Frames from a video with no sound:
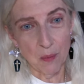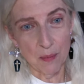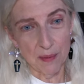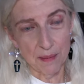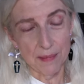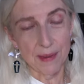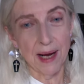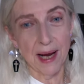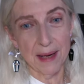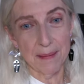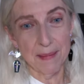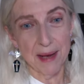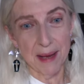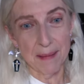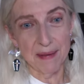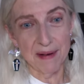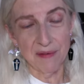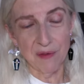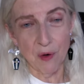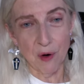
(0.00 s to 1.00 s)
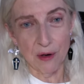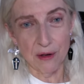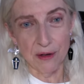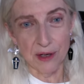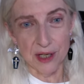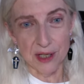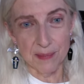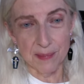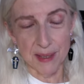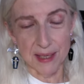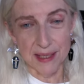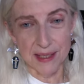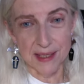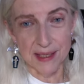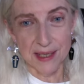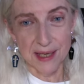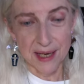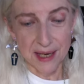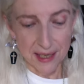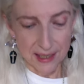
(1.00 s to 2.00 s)
Nightmare Before Christmas
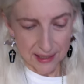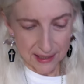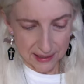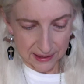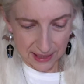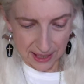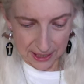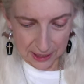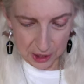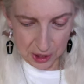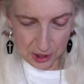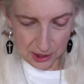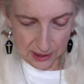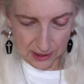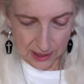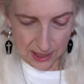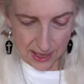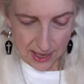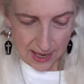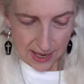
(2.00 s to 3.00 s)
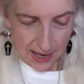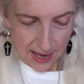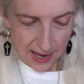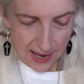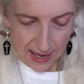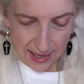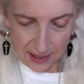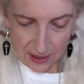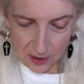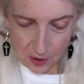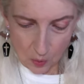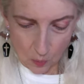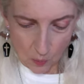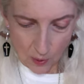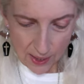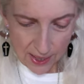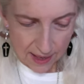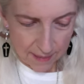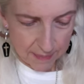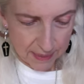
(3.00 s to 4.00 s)
collection. And
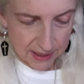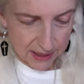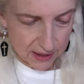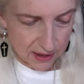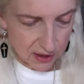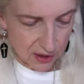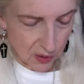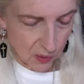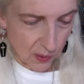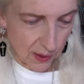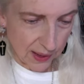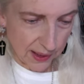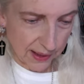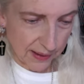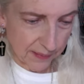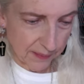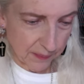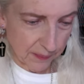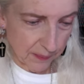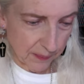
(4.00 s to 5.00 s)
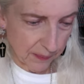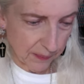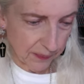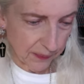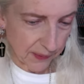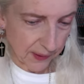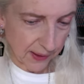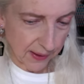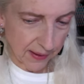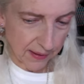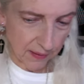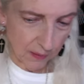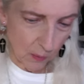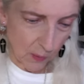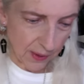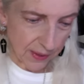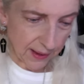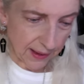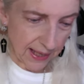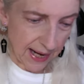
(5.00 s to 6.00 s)
what I've been doing
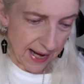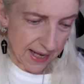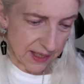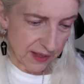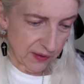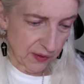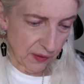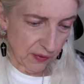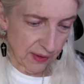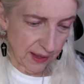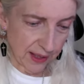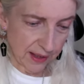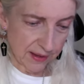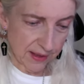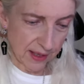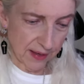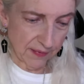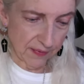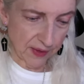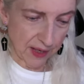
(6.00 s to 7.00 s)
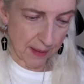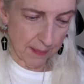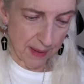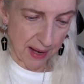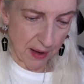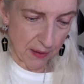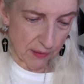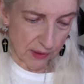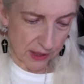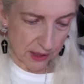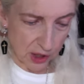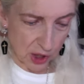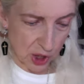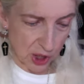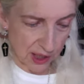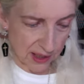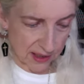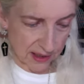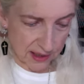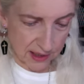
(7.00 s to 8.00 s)
with the last few things that have come out is
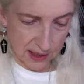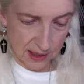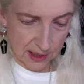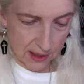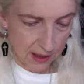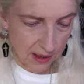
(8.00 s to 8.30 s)
just